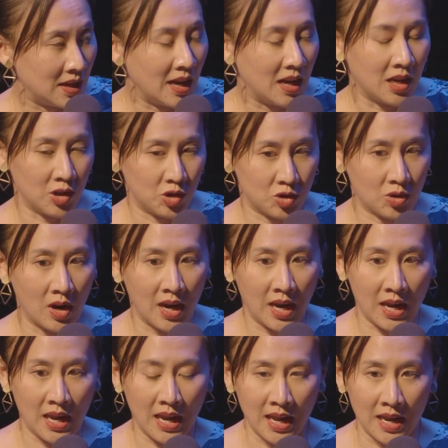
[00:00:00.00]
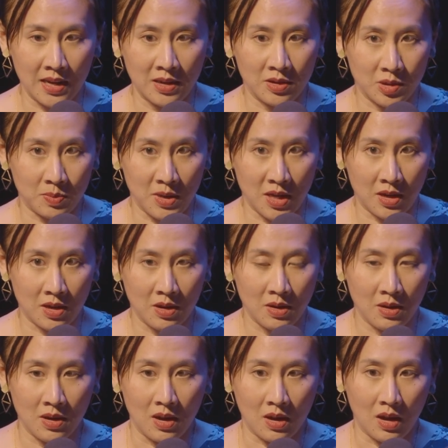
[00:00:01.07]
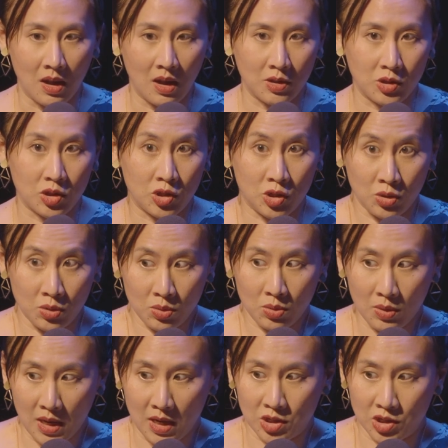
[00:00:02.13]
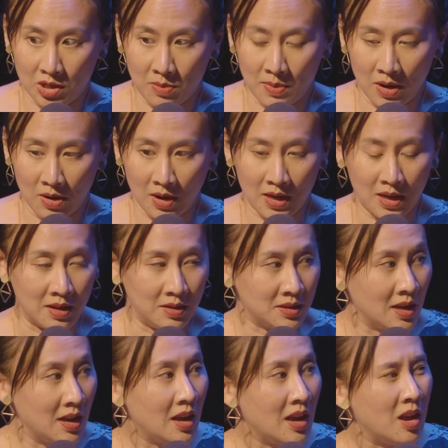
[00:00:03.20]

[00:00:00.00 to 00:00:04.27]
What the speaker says: and I can try and speak to Asian Americans,